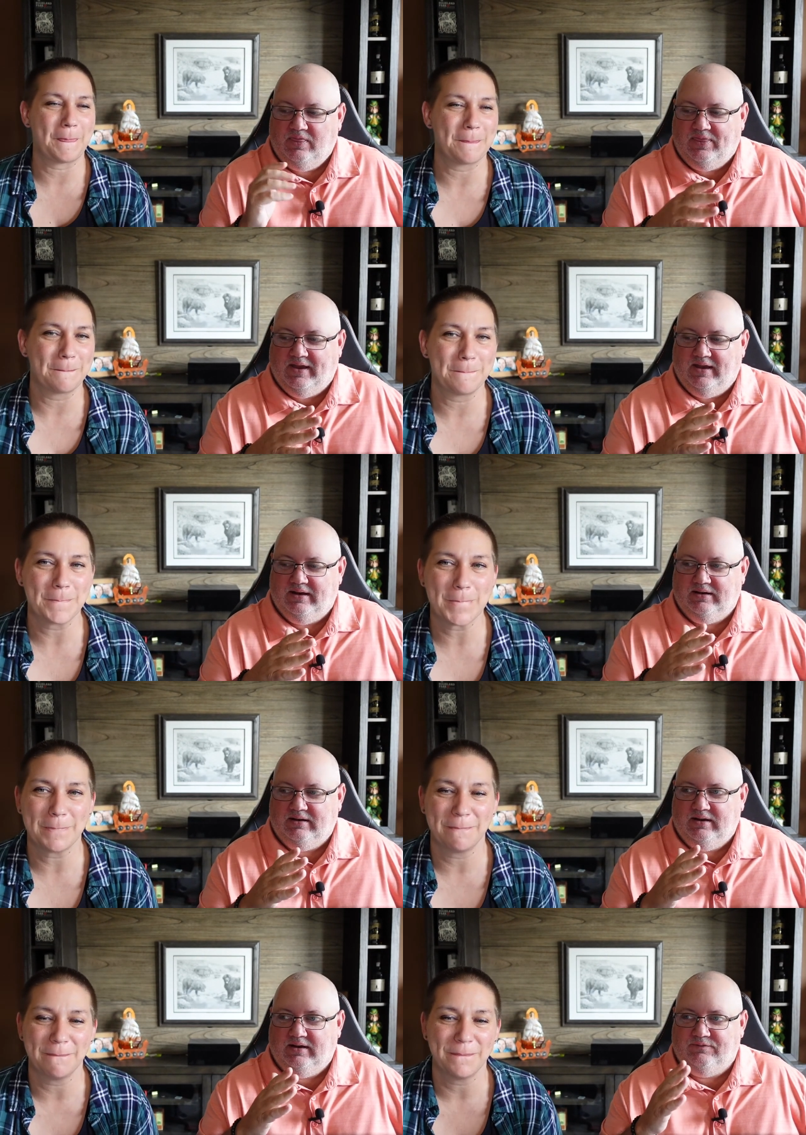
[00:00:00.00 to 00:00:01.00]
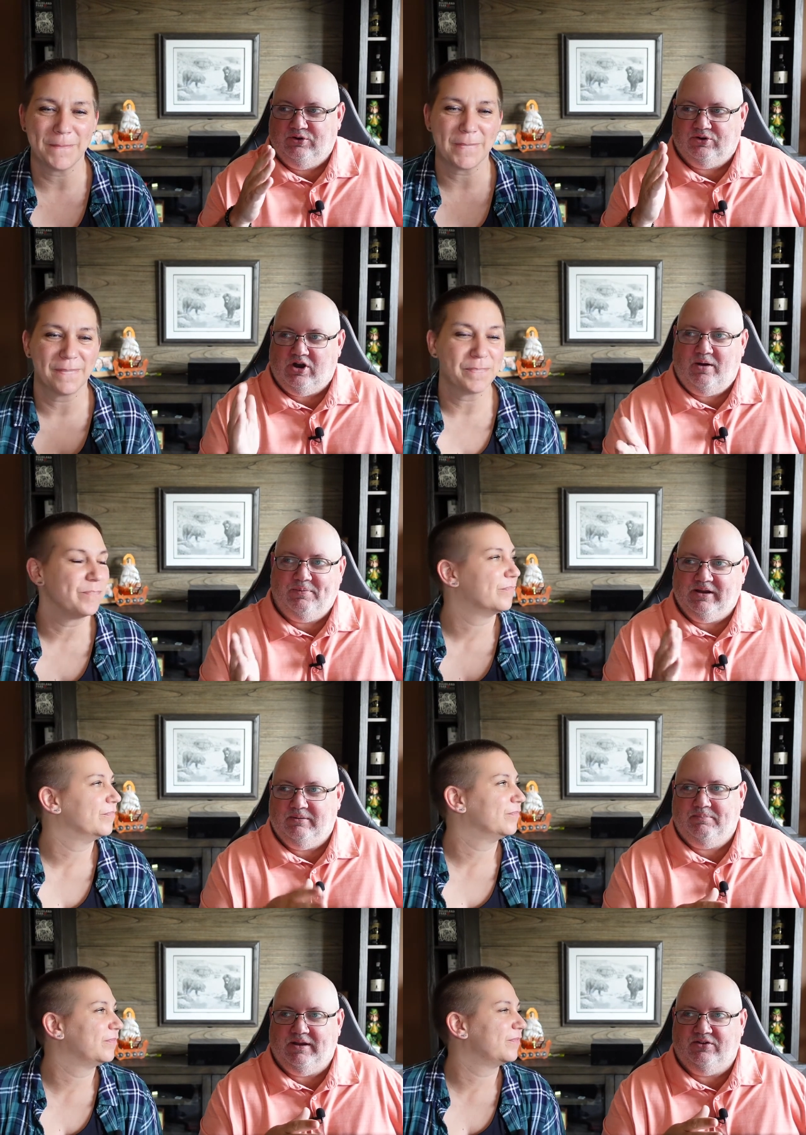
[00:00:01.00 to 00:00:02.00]
Speaker 1: that if you're copying
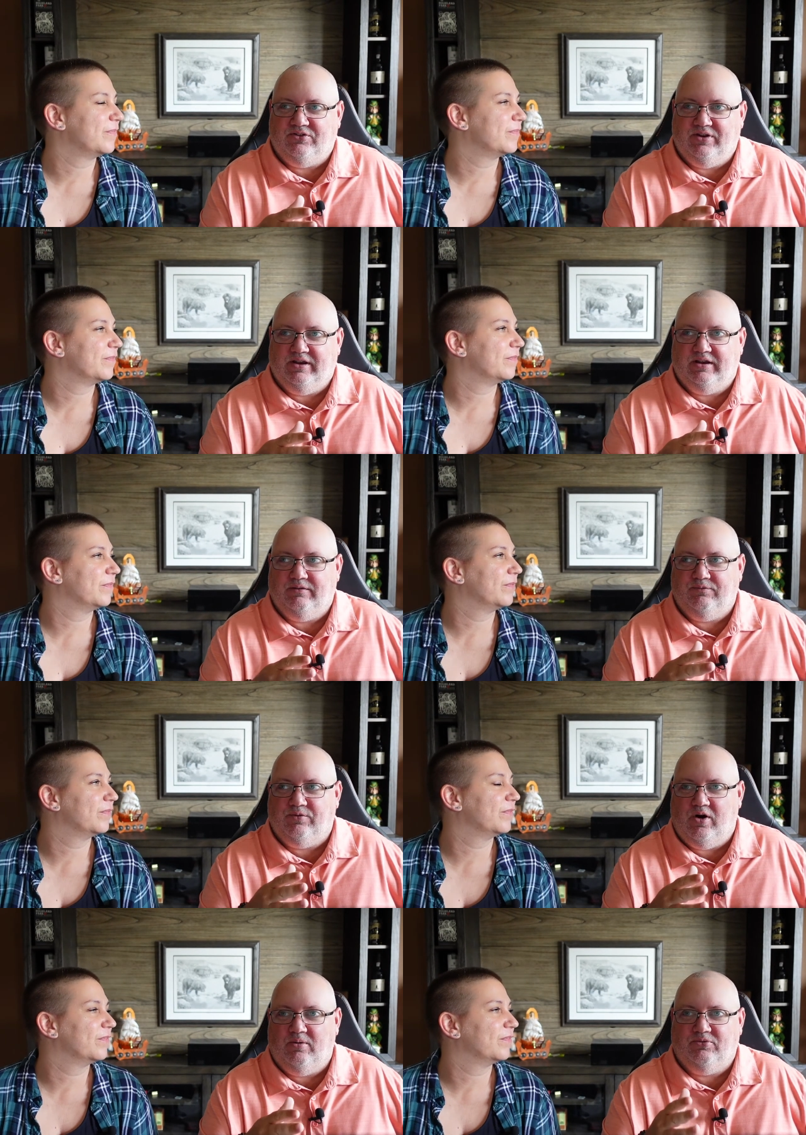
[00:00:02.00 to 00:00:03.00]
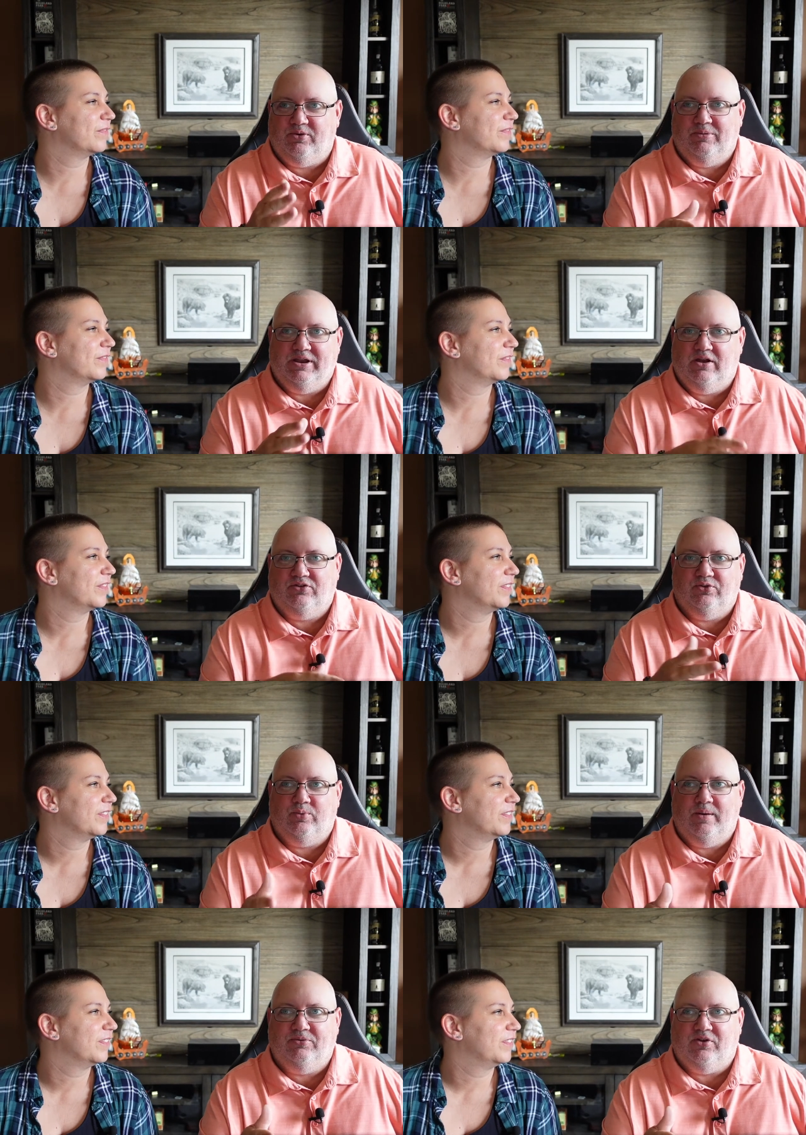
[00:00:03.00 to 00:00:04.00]
and pasting from somebody else's
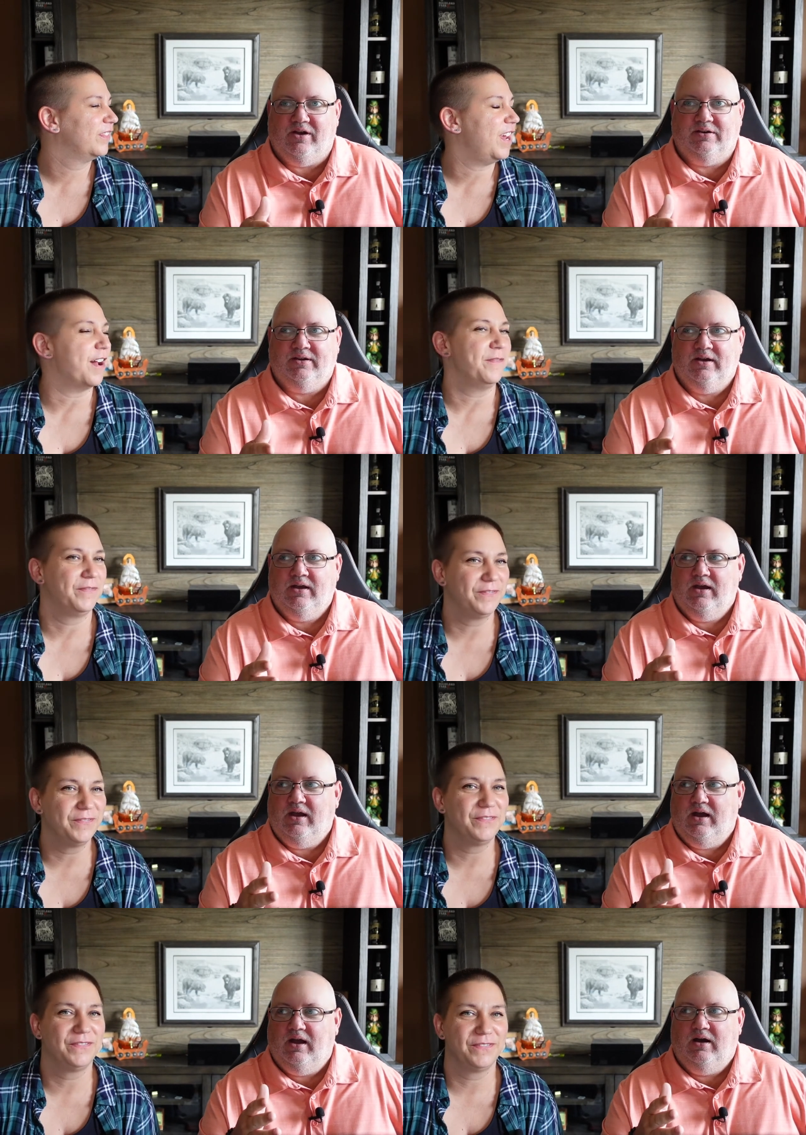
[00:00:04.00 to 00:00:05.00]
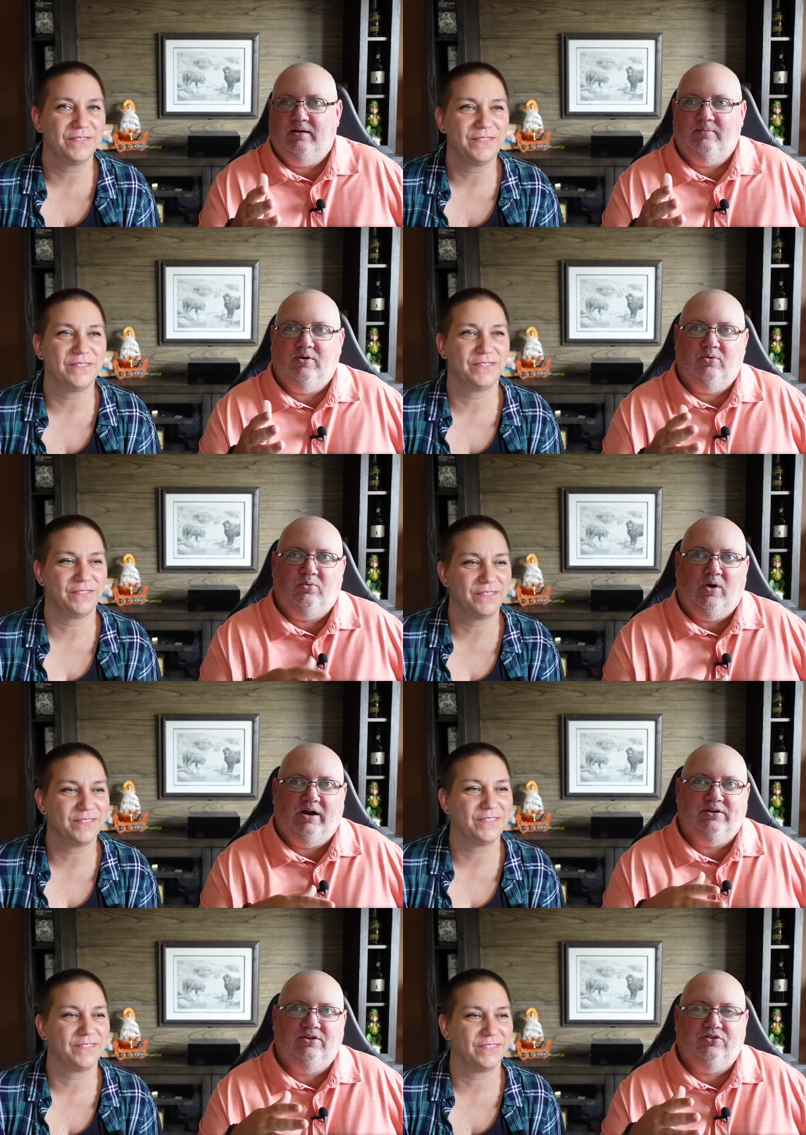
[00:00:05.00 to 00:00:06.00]
website yeah um,
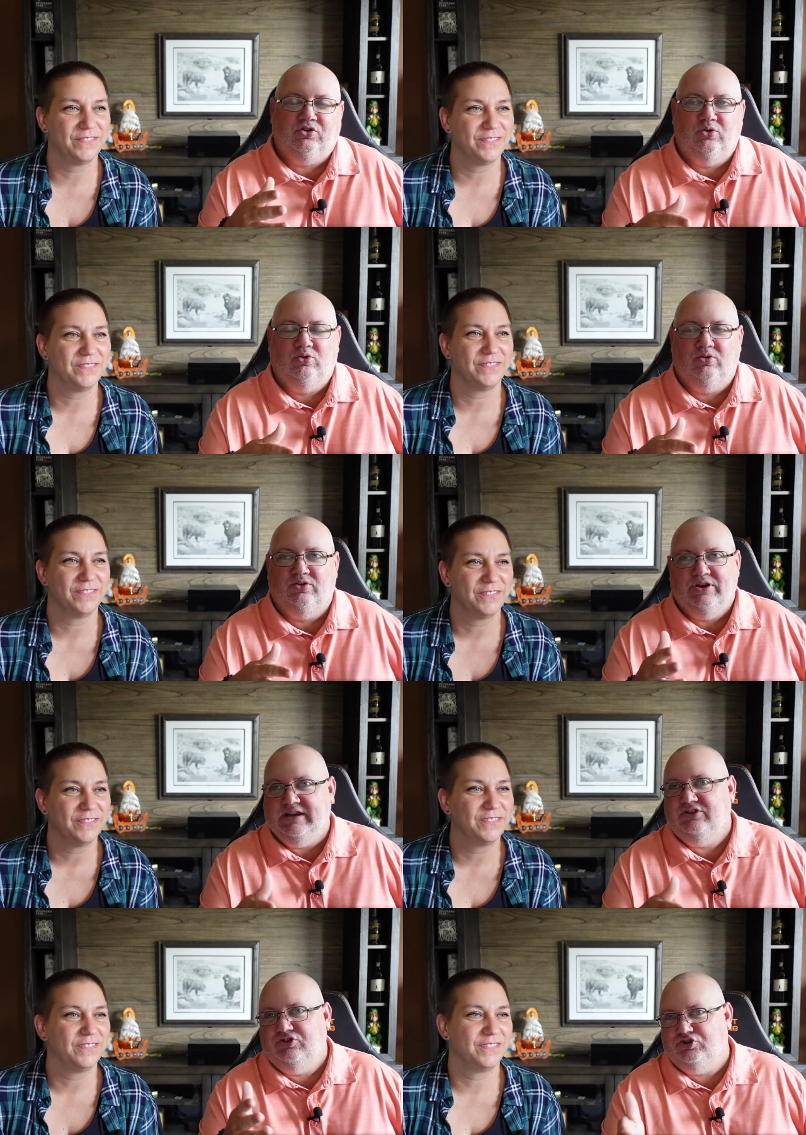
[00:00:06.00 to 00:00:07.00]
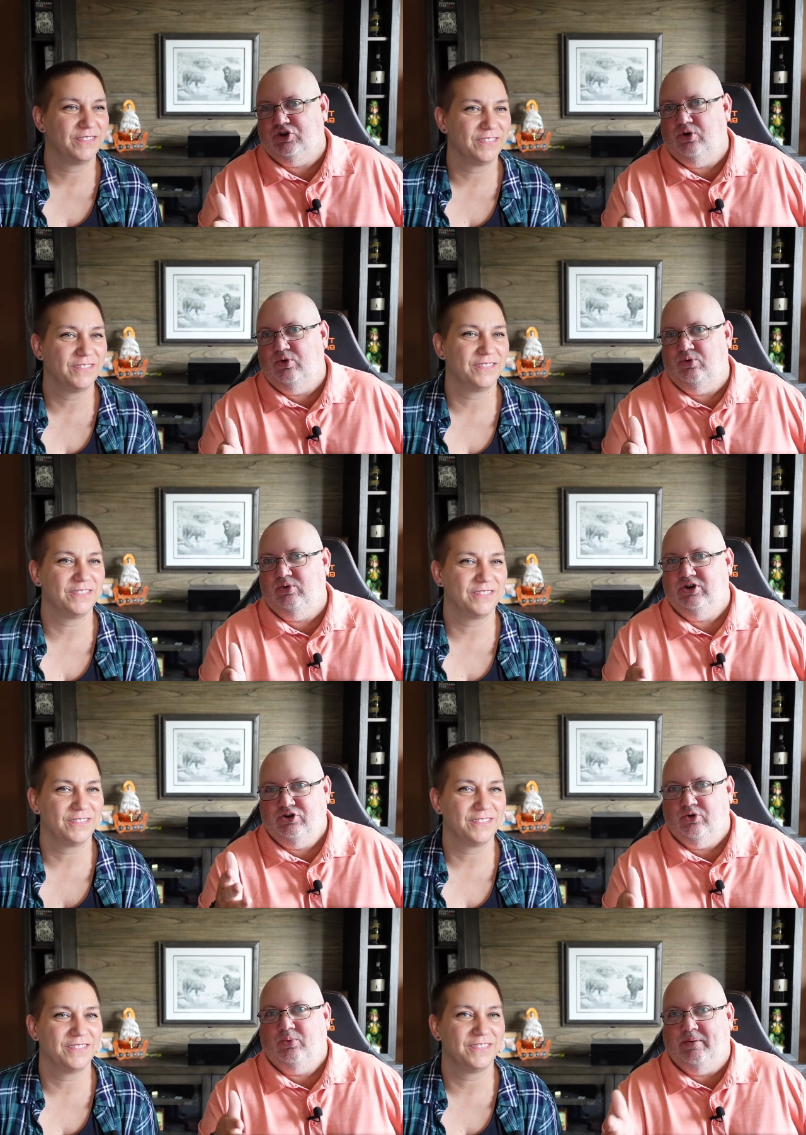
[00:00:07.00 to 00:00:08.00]
why does Google need to show
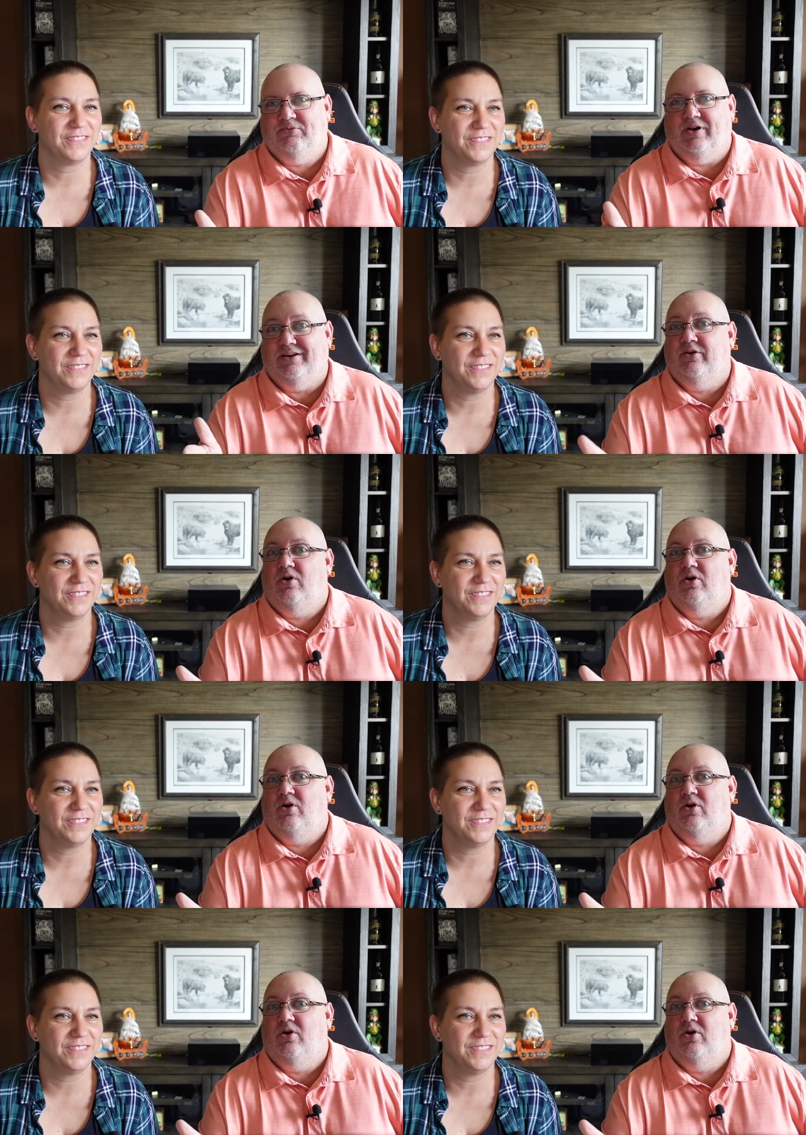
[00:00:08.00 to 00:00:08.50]
your website at